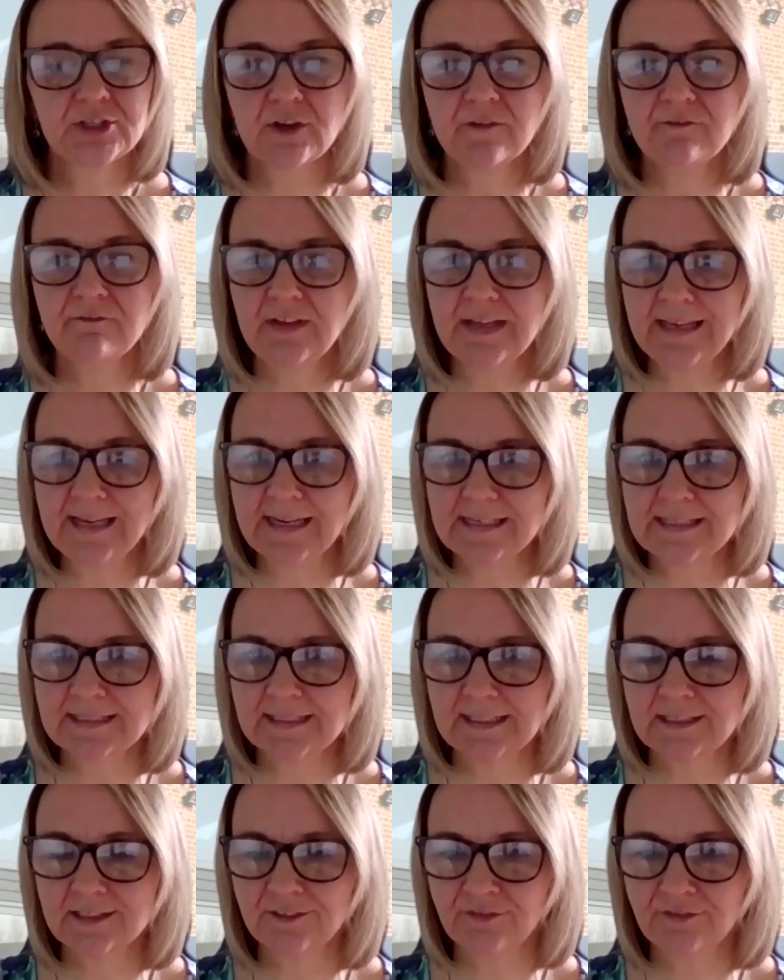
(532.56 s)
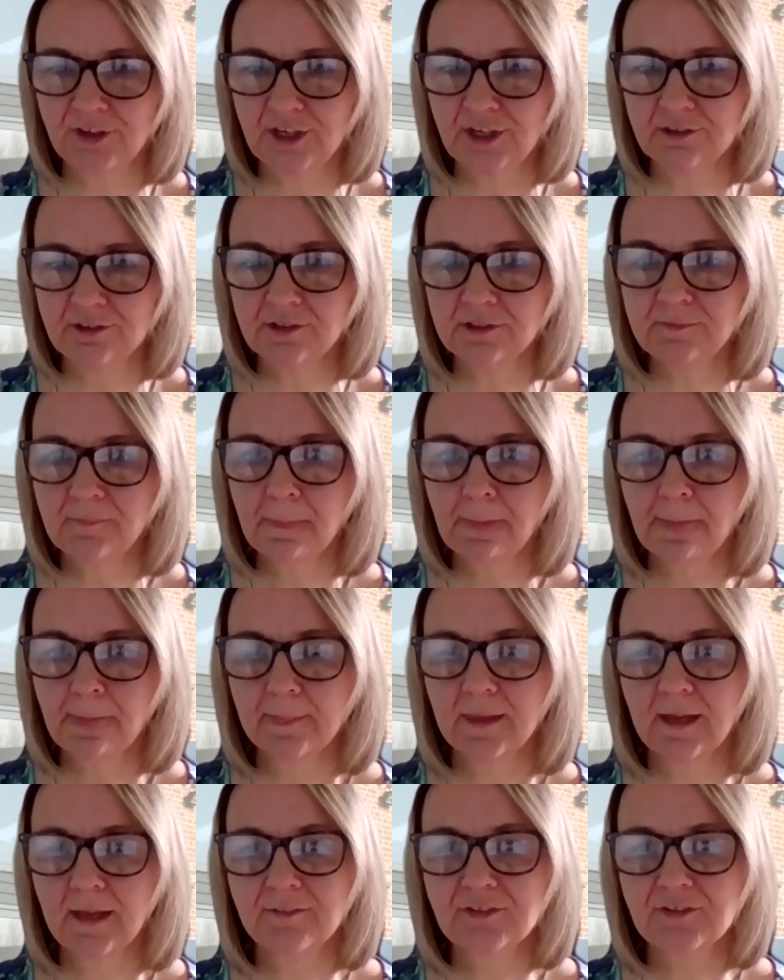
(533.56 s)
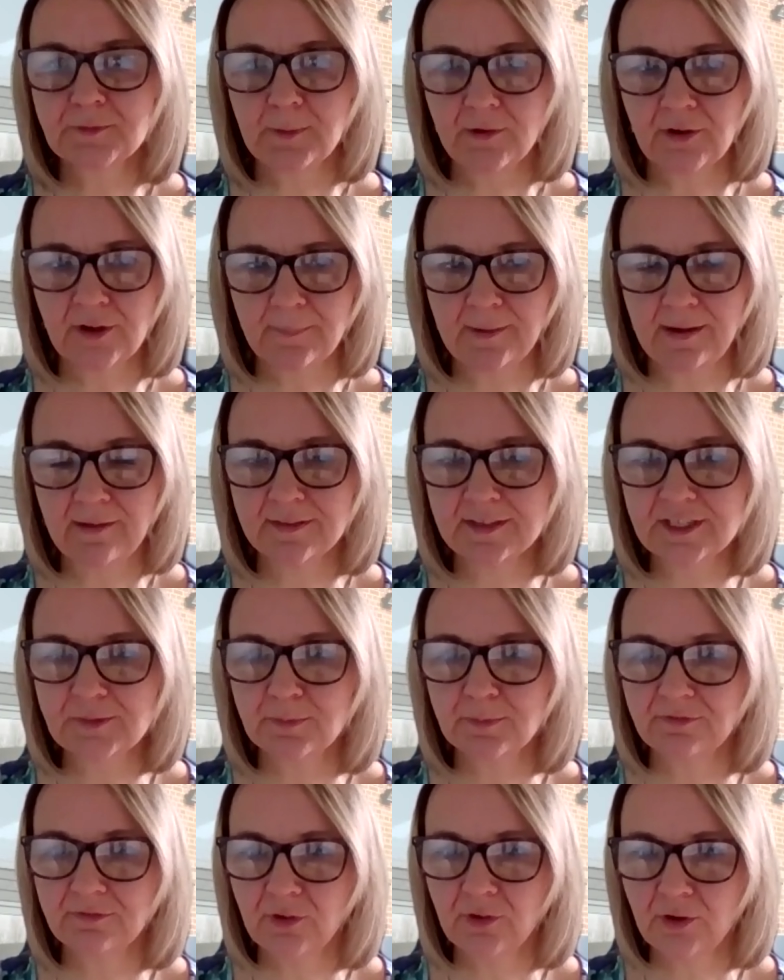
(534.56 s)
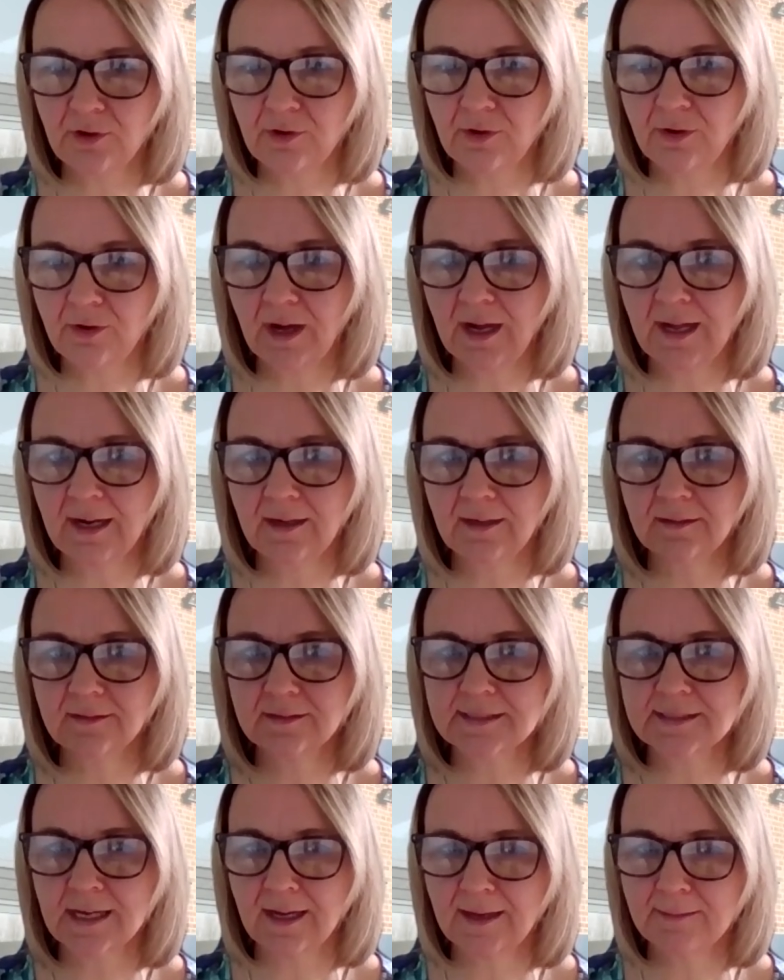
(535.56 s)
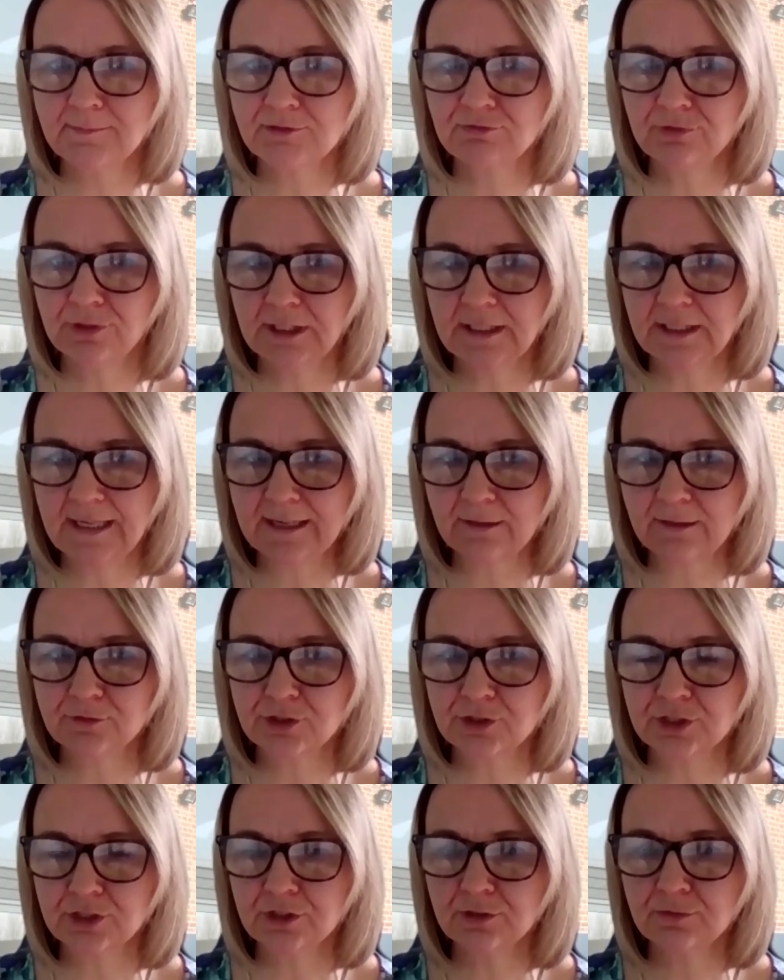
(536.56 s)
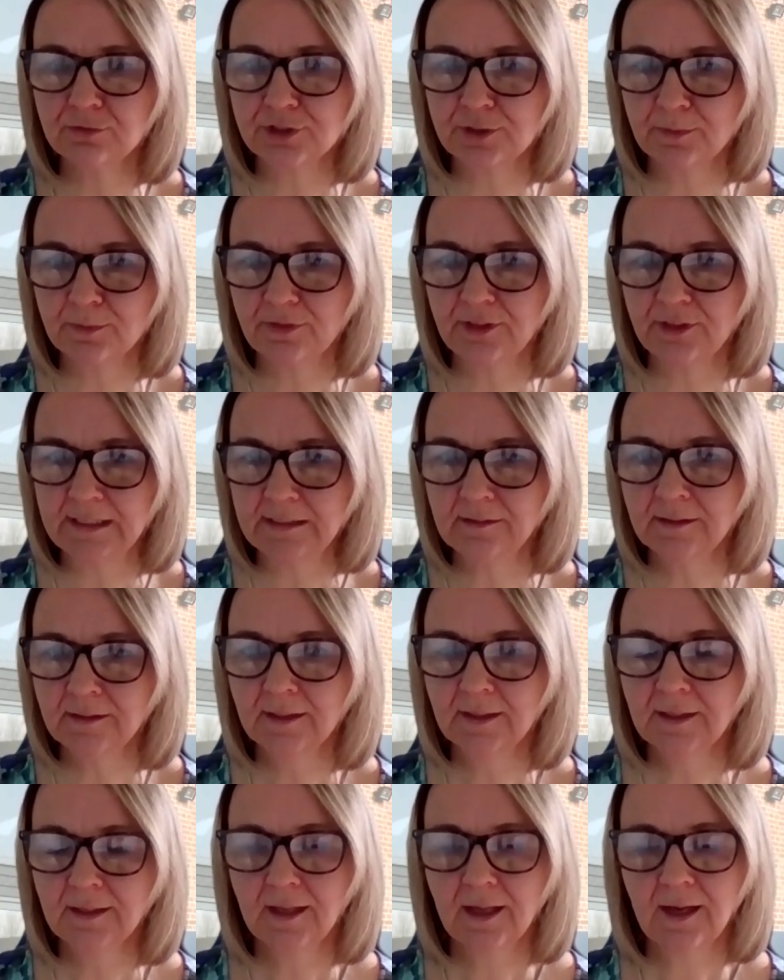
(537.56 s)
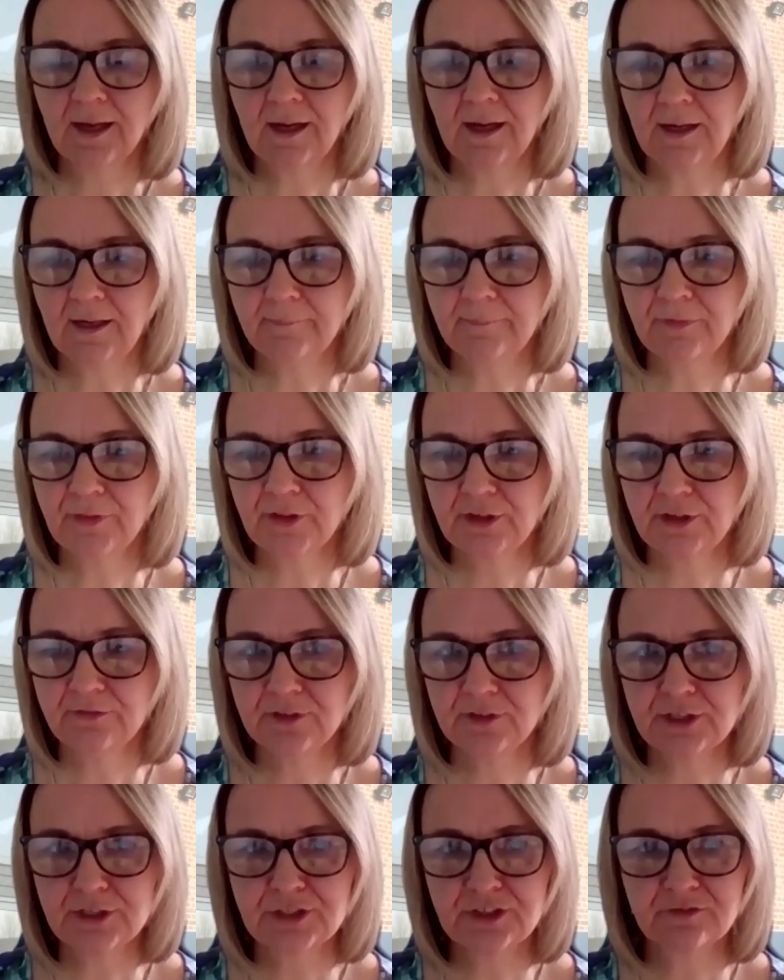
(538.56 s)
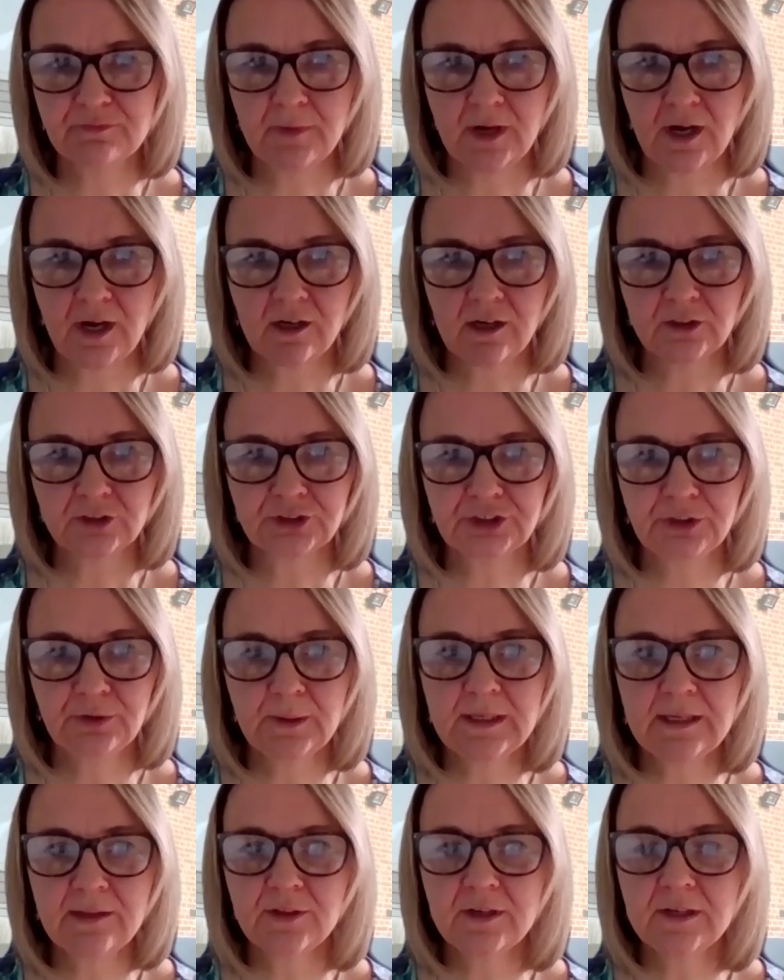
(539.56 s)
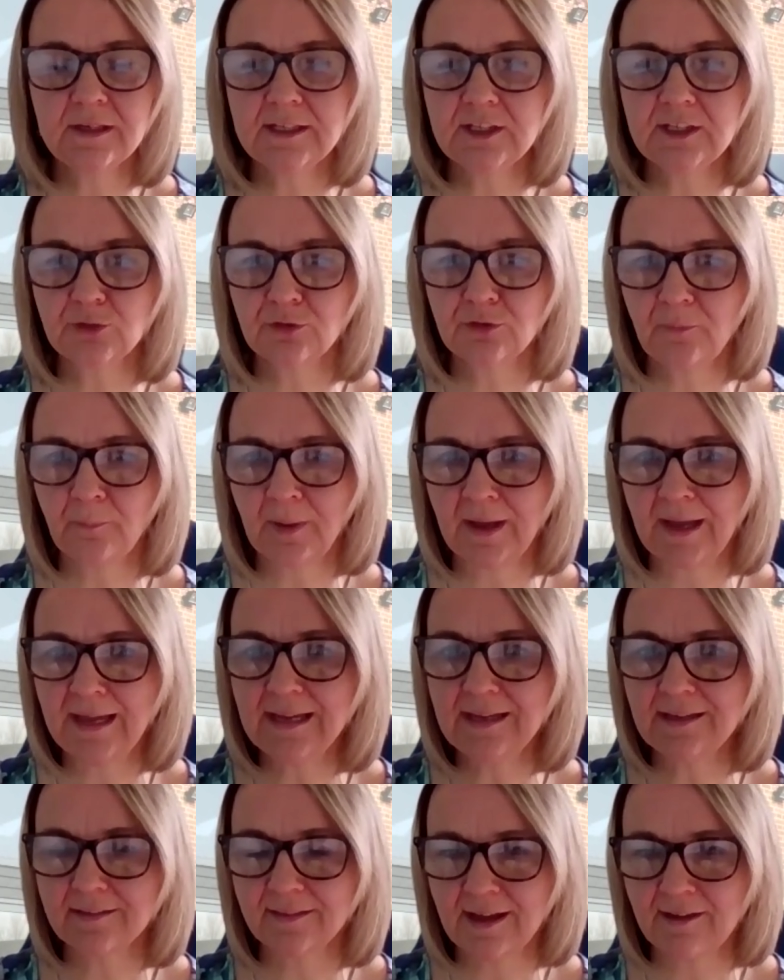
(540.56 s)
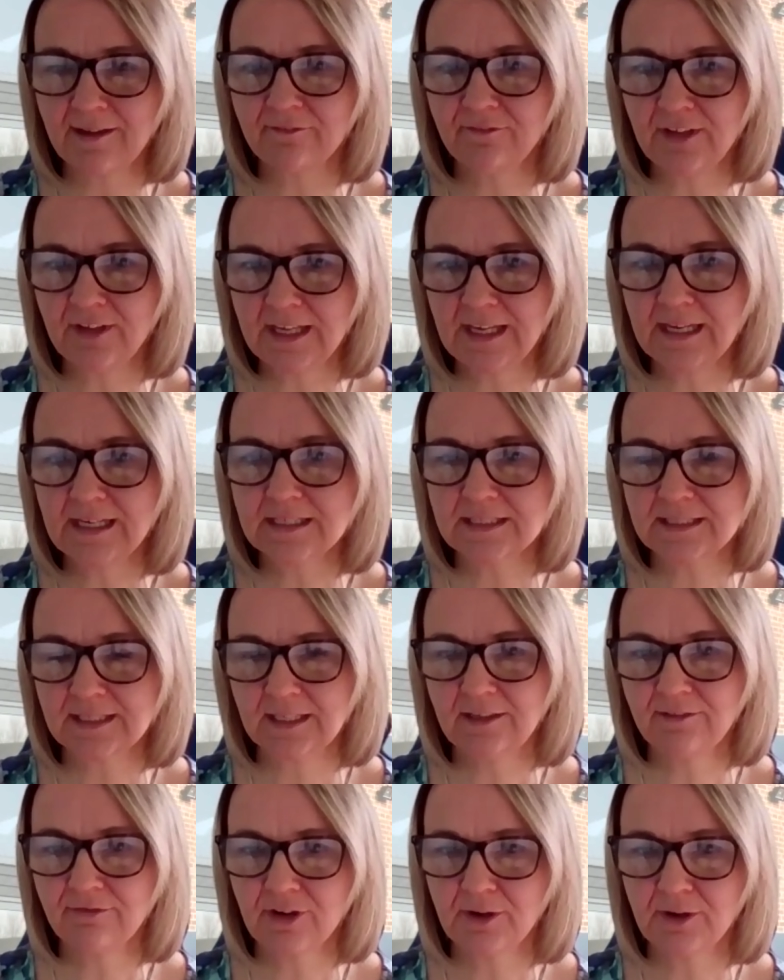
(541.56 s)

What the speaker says: So VAT deferral, I've spoke about this before, and time's running out to do something. 31st of March, you either need to have paid that VAT